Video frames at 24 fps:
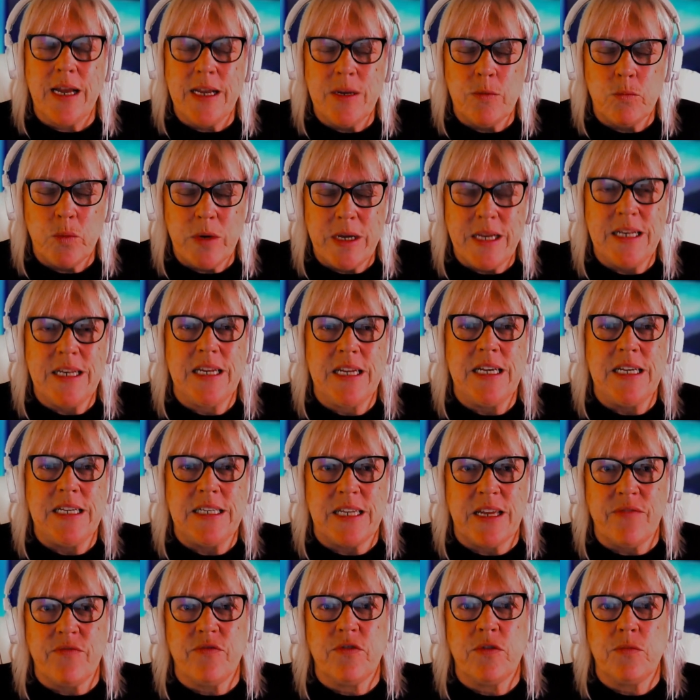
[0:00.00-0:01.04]
We need
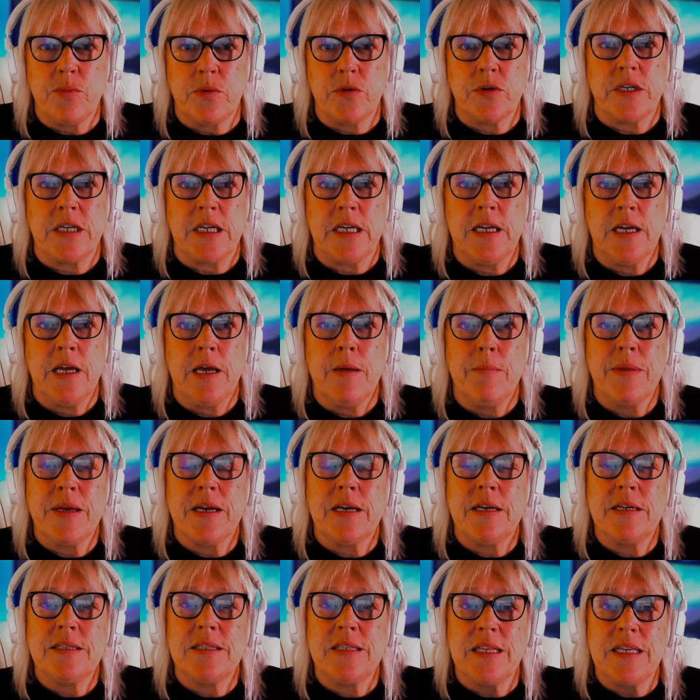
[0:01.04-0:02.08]
everybody,
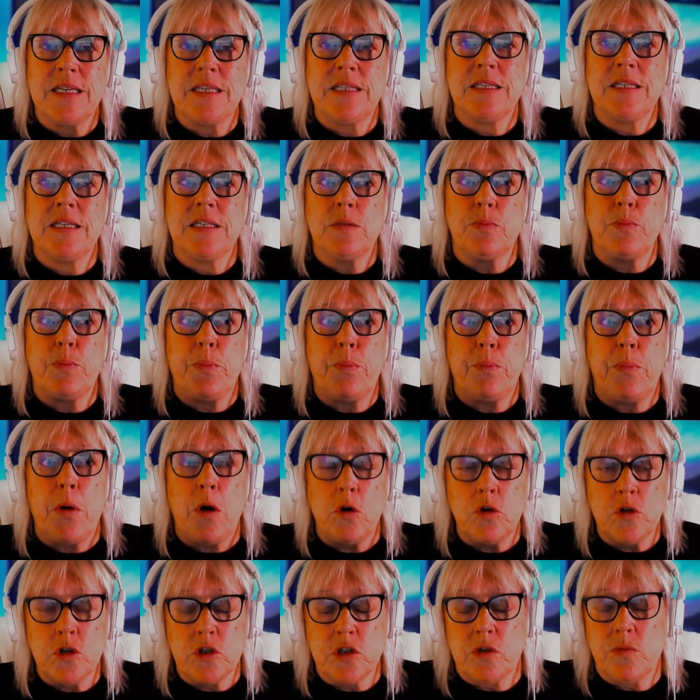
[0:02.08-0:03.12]
because this is
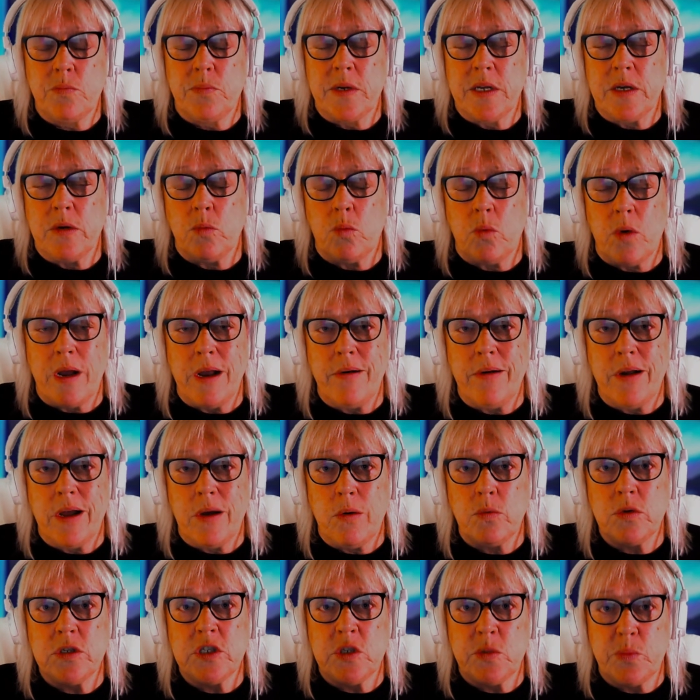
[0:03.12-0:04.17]
possibly where
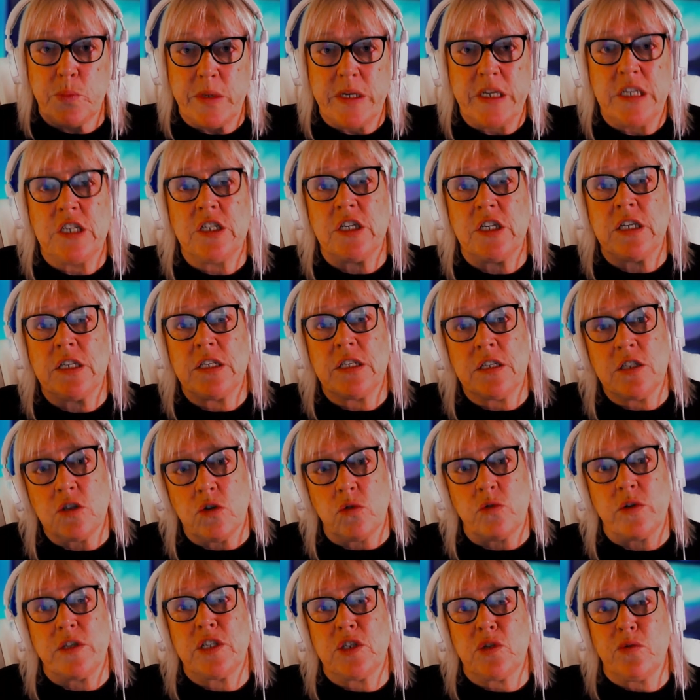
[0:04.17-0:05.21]
our species is
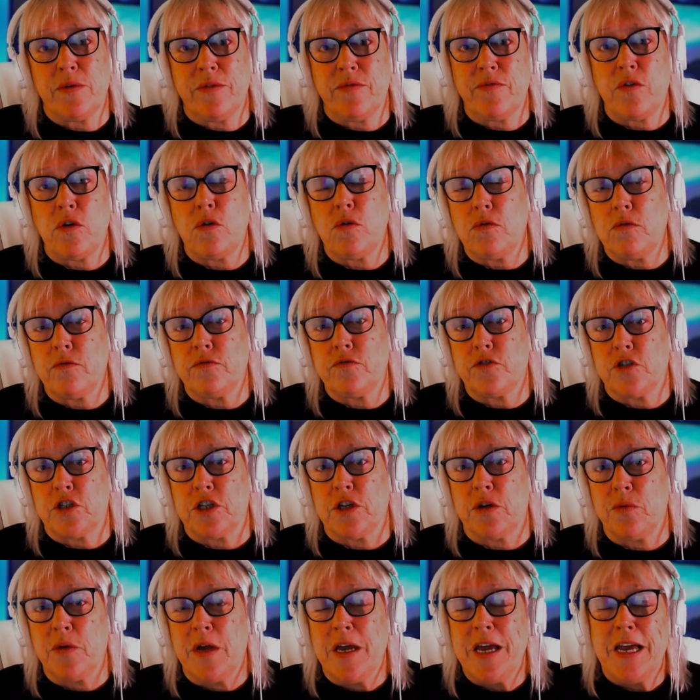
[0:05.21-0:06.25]
going to evolve
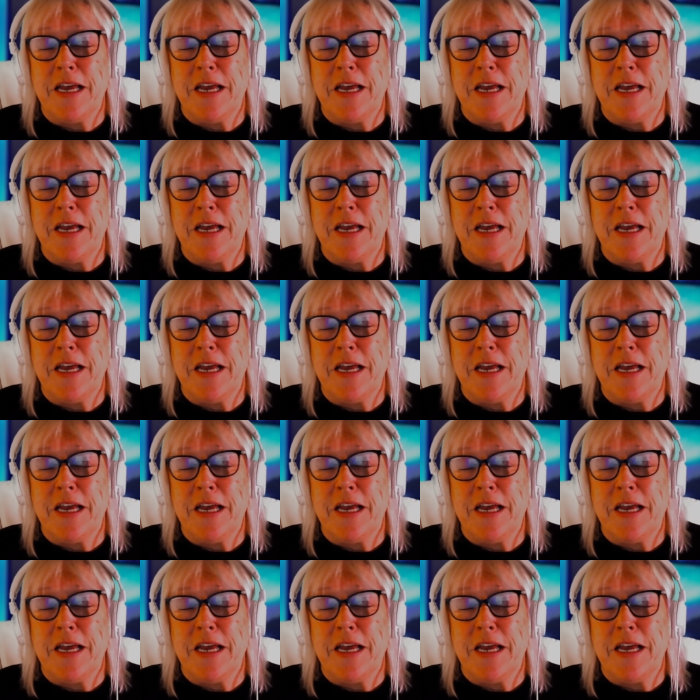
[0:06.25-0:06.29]
to.